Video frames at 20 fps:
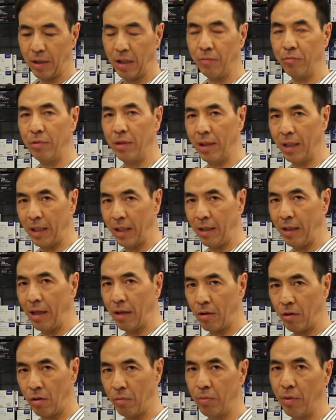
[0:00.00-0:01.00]
they really,
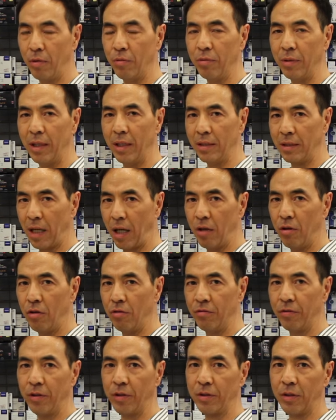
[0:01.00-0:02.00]
GoPro really took
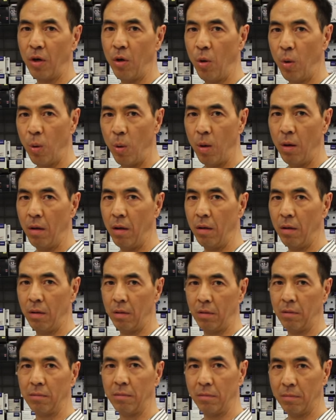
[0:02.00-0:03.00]
over the
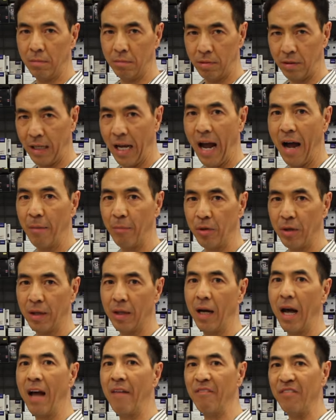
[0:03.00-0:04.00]
whole camera
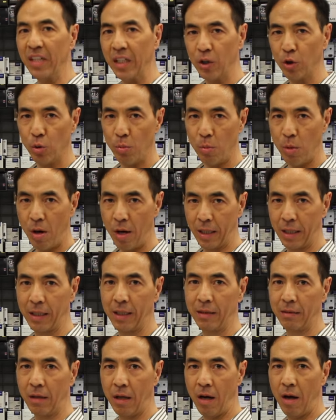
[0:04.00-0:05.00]
and video market